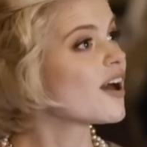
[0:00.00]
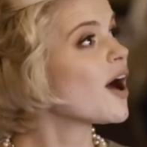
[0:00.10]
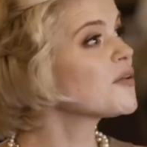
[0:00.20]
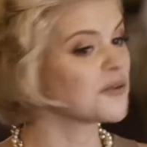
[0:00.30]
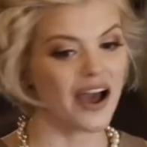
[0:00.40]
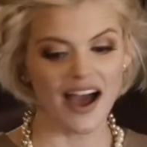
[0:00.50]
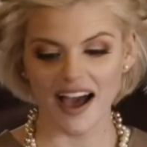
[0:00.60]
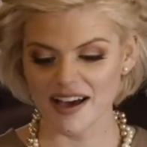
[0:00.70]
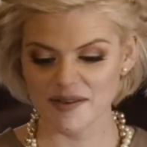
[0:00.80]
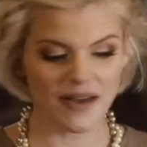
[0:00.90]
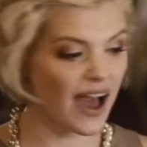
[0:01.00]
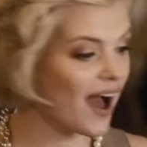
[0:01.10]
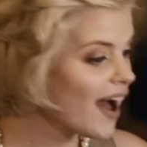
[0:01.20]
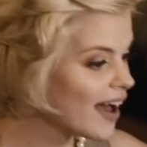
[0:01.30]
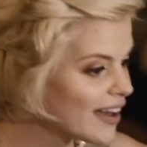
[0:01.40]
Oh, um,
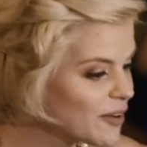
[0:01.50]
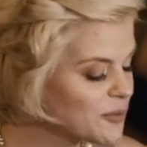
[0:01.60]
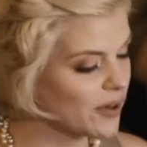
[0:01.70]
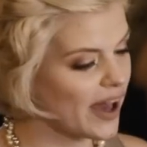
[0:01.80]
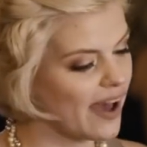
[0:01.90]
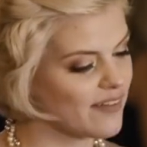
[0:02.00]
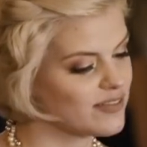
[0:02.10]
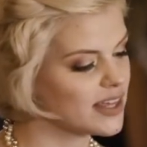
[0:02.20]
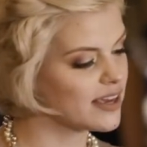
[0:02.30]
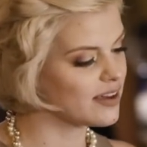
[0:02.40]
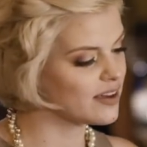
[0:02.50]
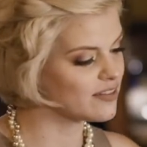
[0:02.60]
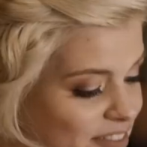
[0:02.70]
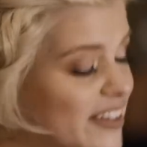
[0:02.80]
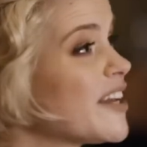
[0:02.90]
I will have the
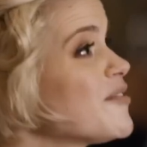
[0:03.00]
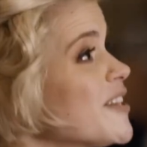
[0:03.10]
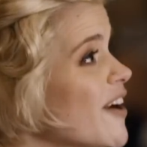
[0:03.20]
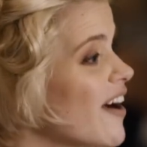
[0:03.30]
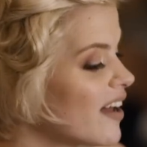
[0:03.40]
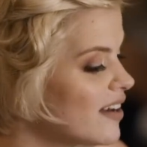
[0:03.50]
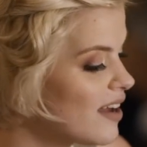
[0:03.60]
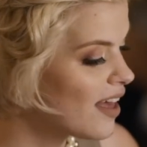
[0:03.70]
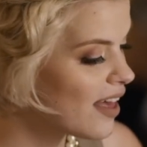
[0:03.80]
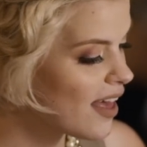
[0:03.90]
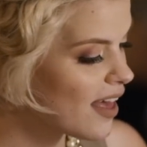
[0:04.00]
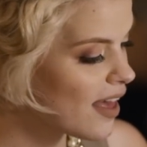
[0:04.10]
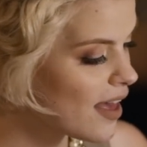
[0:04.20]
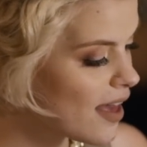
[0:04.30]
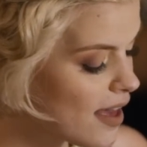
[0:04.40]
filet mignon
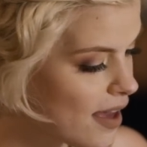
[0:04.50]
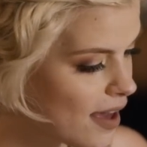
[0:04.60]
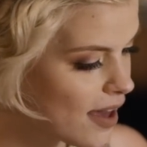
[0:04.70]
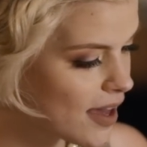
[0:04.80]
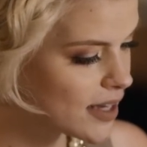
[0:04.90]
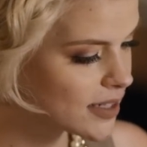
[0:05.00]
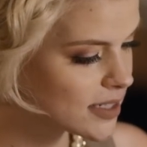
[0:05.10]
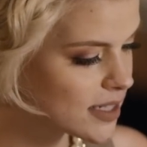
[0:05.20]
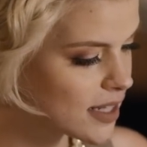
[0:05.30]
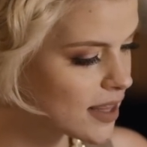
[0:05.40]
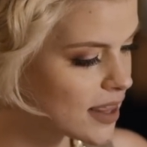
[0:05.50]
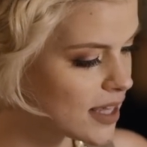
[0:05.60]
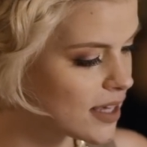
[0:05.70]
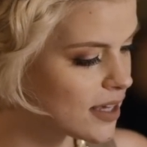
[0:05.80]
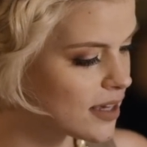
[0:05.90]
and
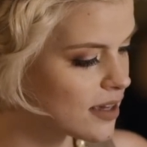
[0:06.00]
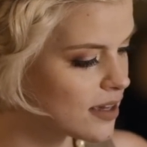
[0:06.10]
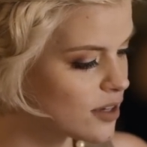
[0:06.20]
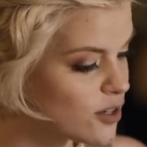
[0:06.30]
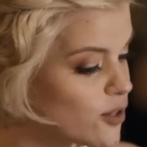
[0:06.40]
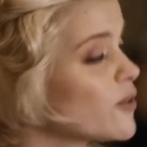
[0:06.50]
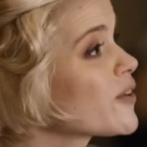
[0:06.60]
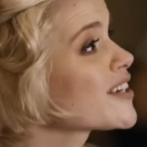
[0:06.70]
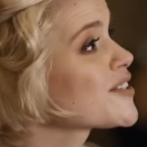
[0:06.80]
the New York